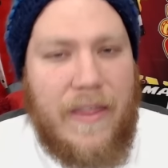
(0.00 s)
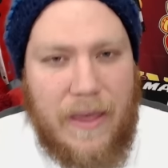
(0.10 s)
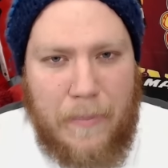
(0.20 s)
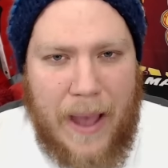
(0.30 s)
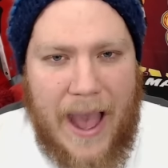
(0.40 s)

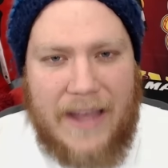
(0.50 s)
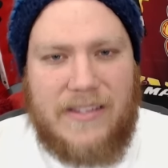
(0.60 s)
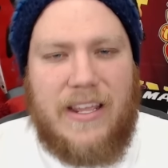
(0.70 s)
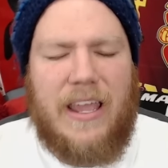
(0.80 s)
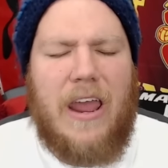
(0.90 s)
the
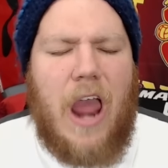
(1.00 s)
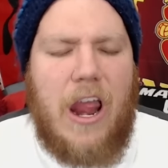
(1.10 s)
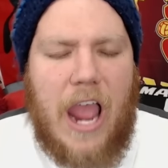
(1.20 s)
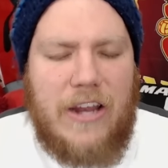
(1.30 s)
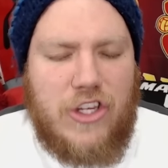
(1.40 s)
passing,
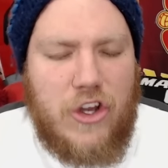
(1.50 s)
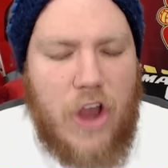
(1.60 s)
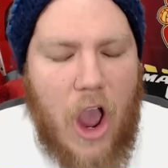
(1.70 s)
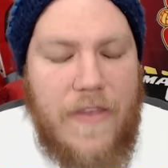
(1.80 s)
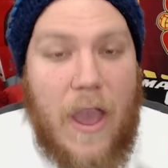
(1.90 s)
and to
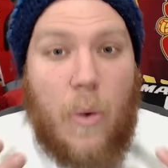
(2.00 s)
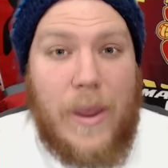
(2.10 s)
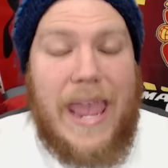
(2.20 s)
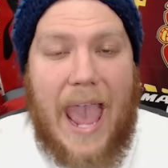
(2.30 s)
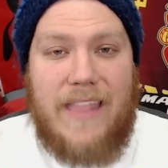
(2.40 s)
know that
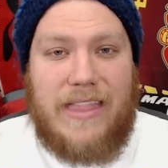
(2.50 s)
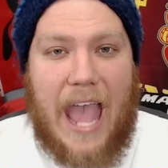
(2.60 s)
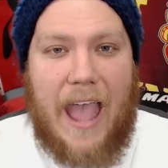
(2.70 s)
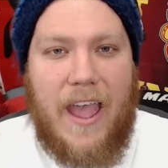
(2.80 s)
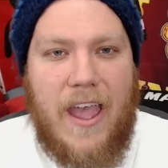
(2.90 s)
we had
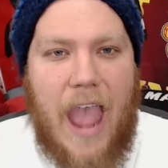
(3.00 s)
that